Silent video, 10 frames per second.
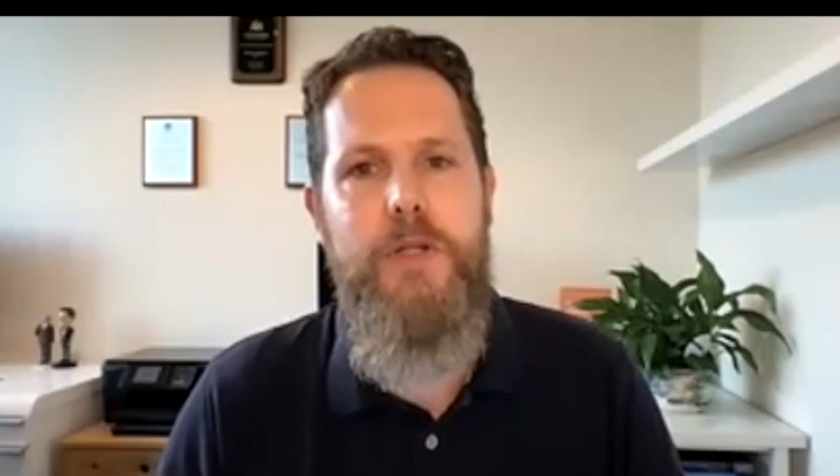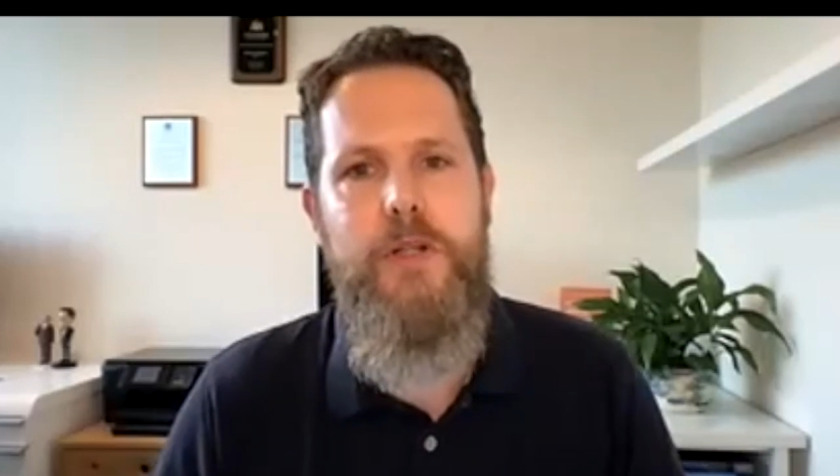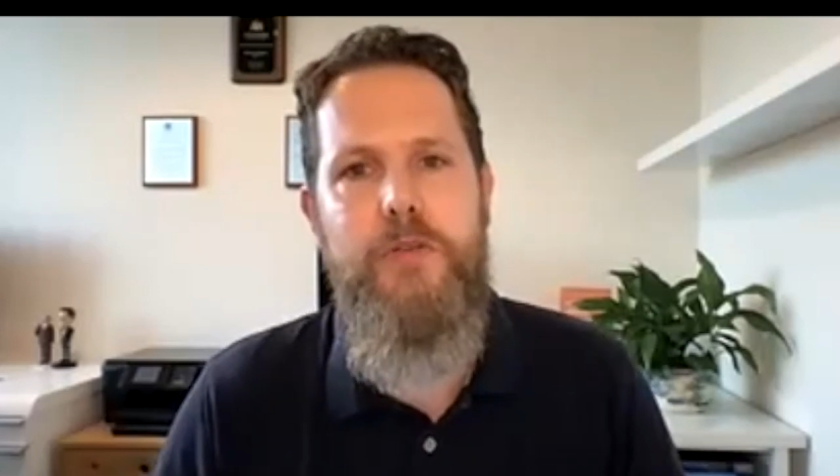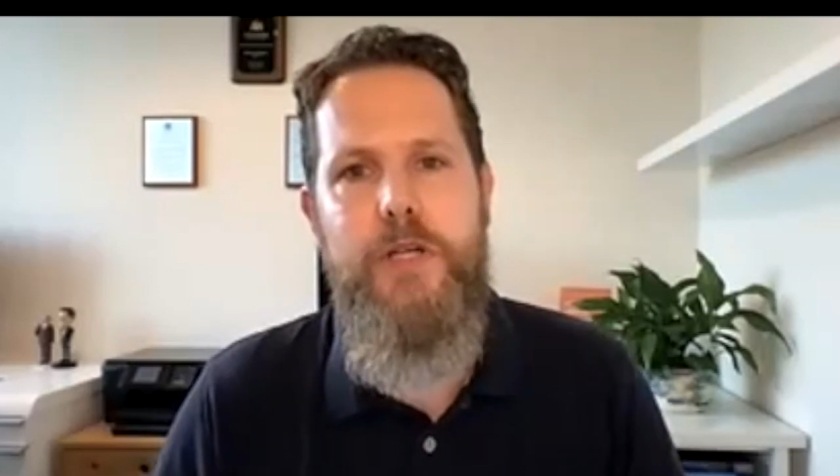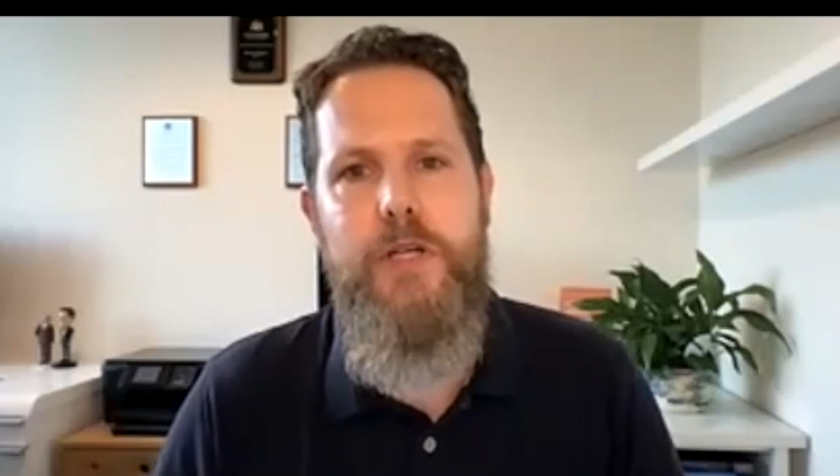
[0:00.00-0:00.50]

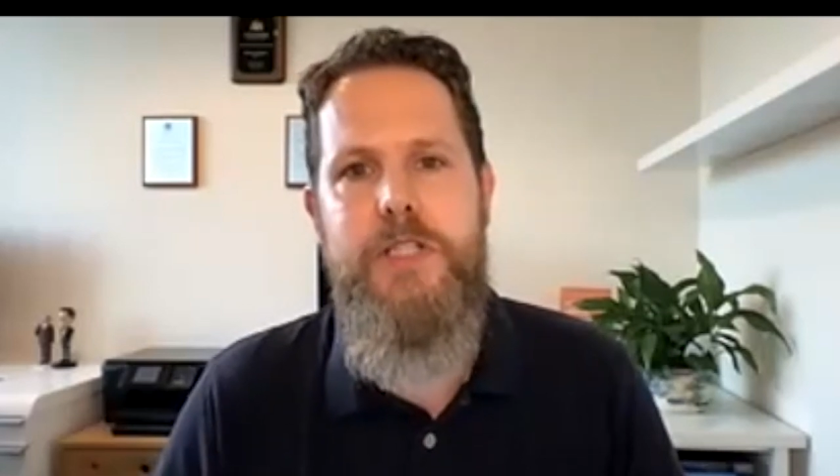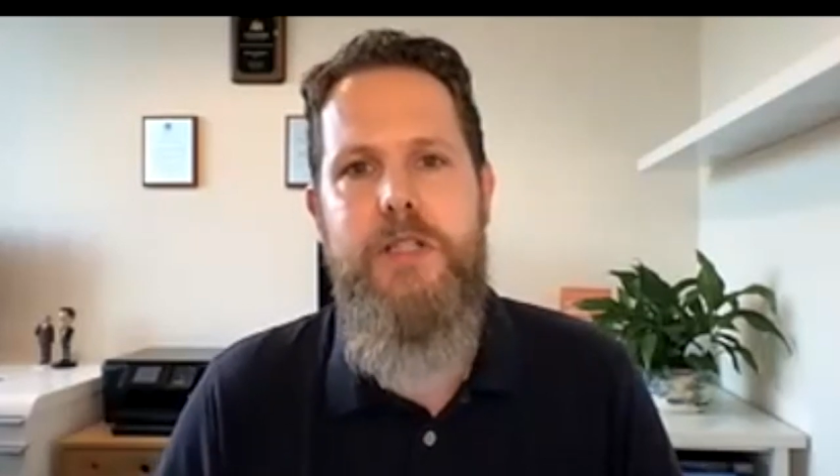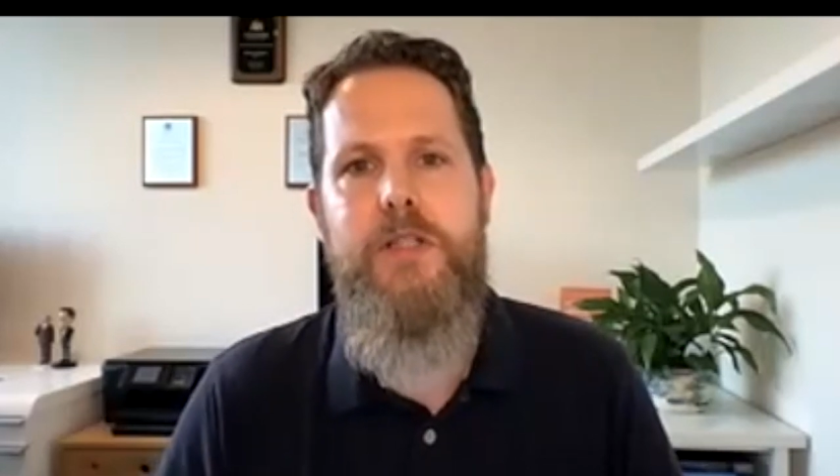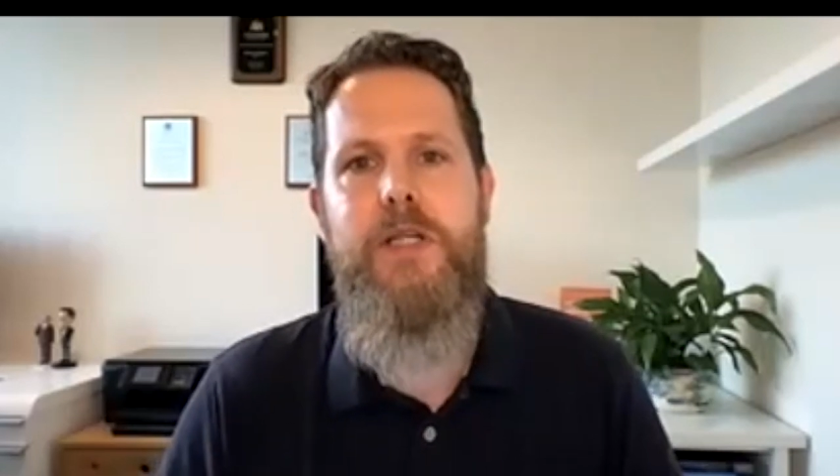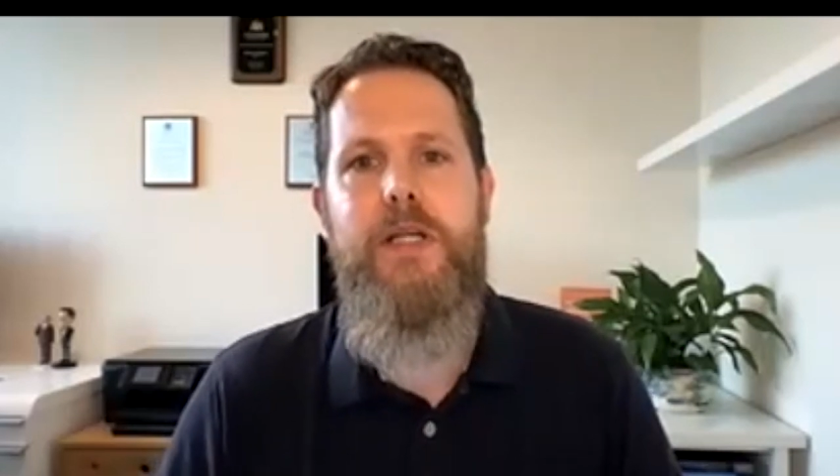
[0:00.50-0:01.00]

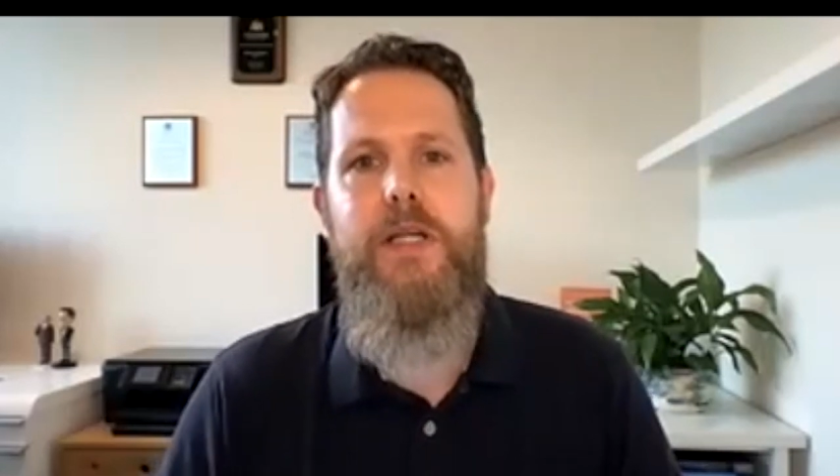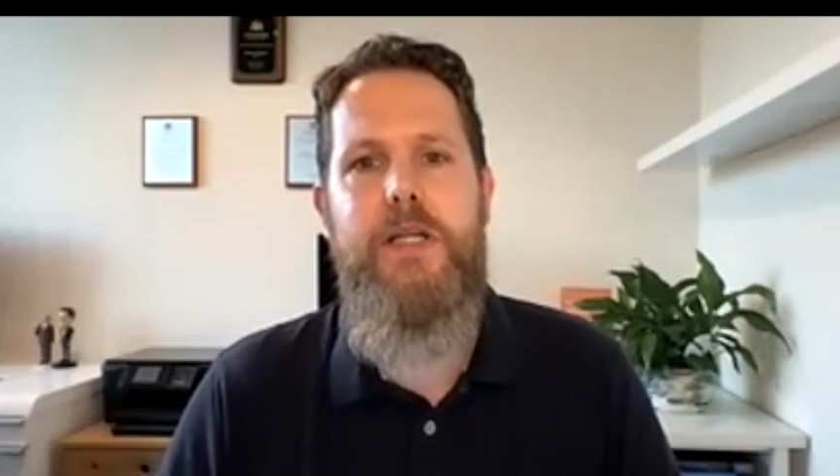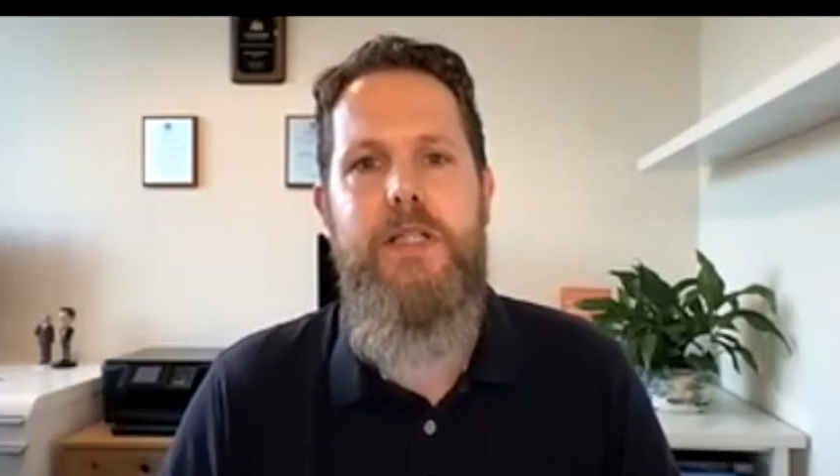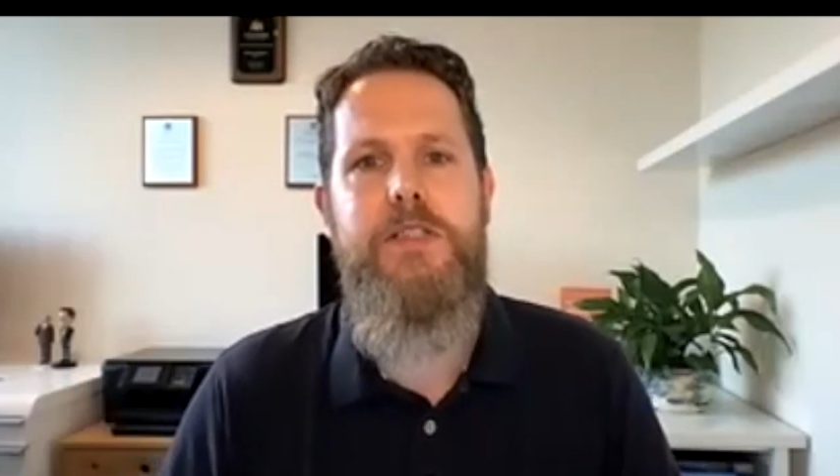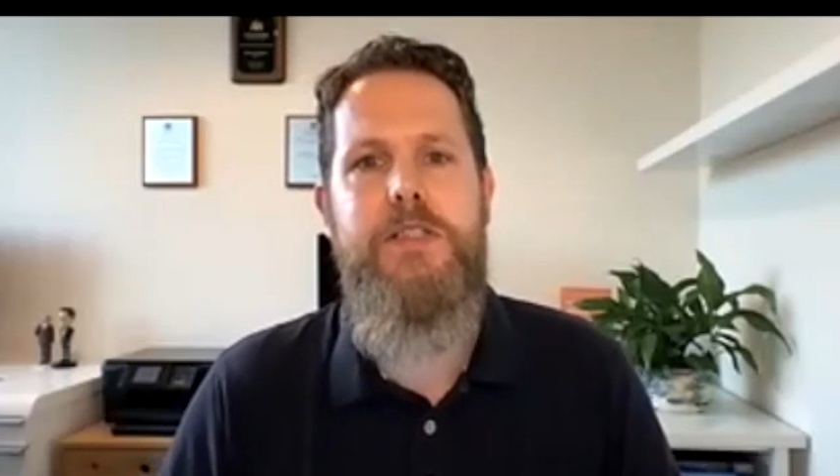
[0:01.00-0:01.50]
innovation
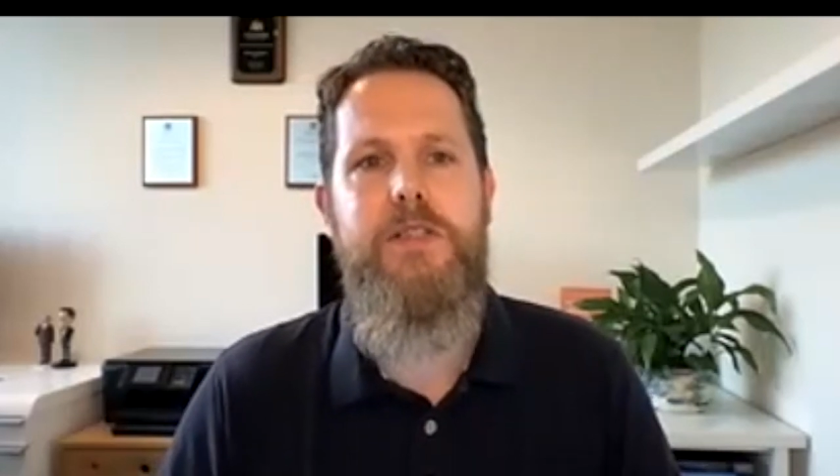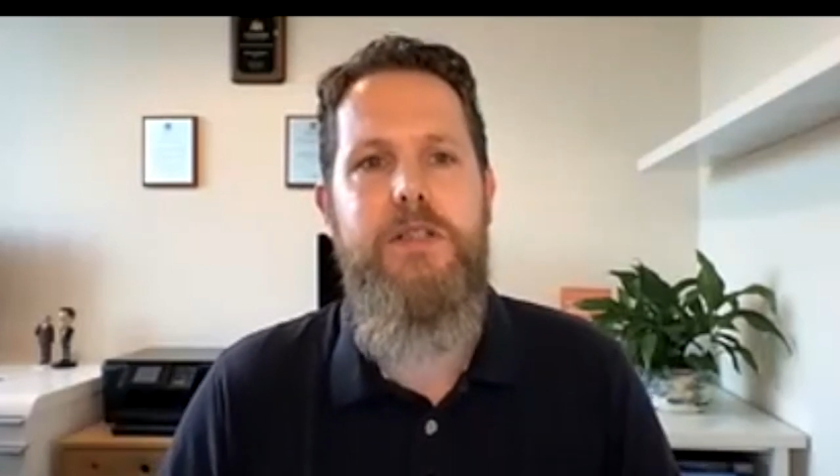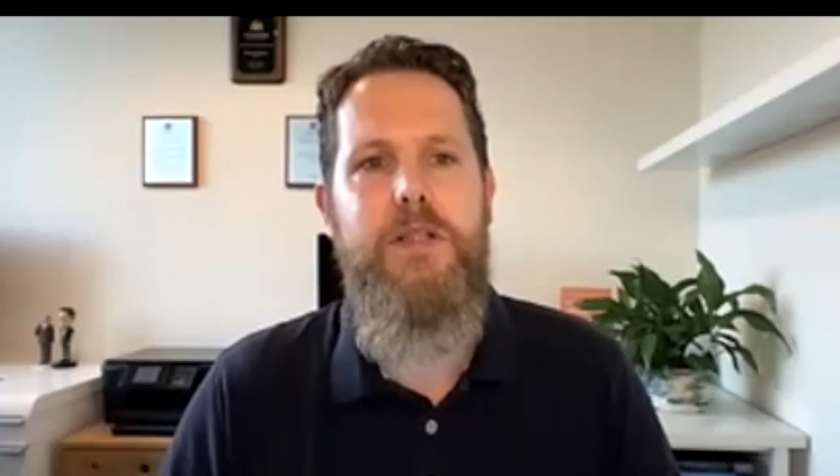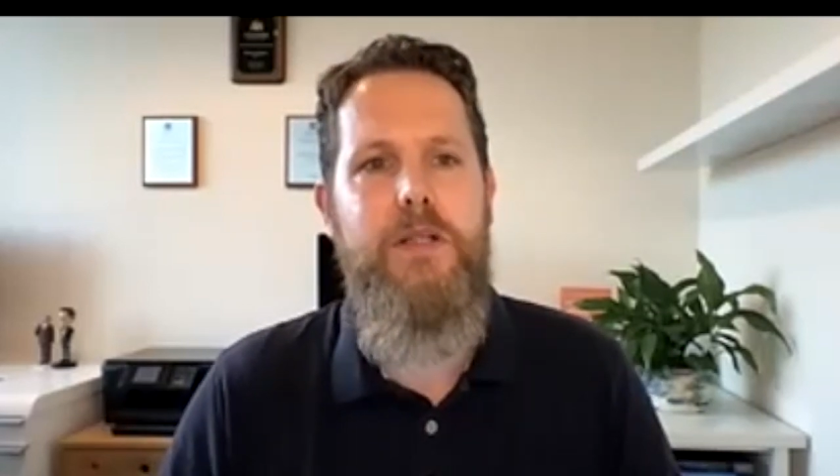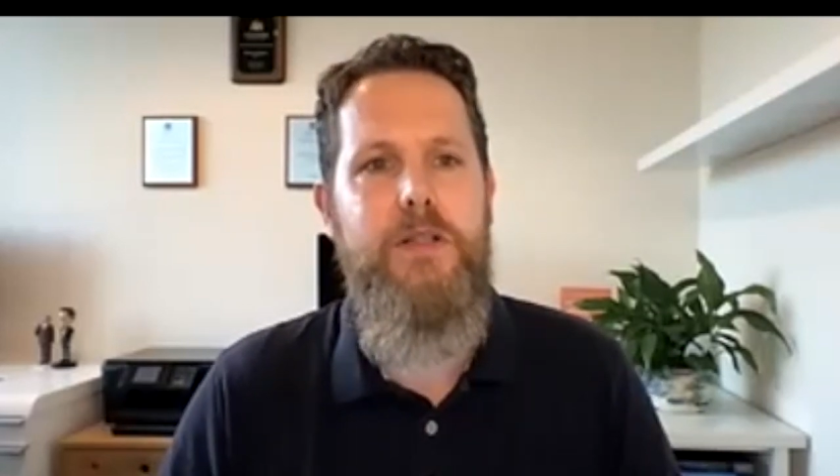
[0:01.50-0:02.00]
is
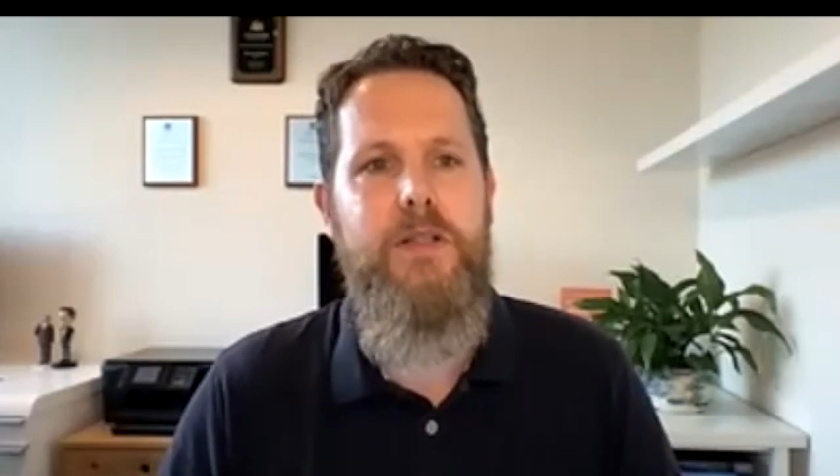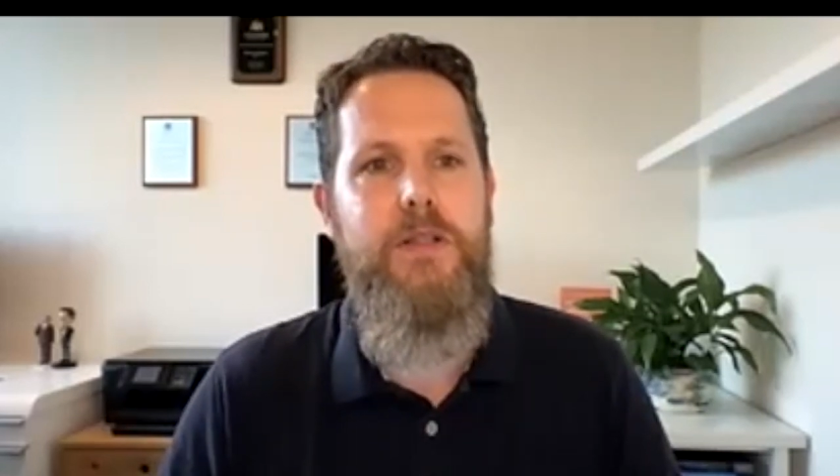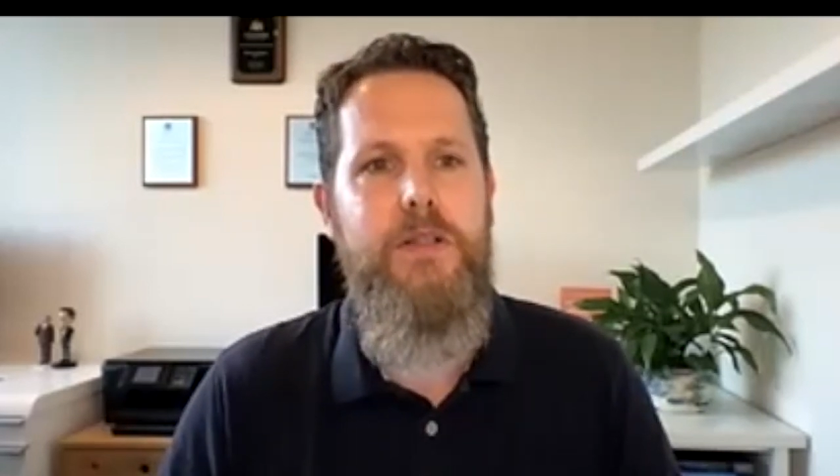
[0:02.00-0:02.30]
the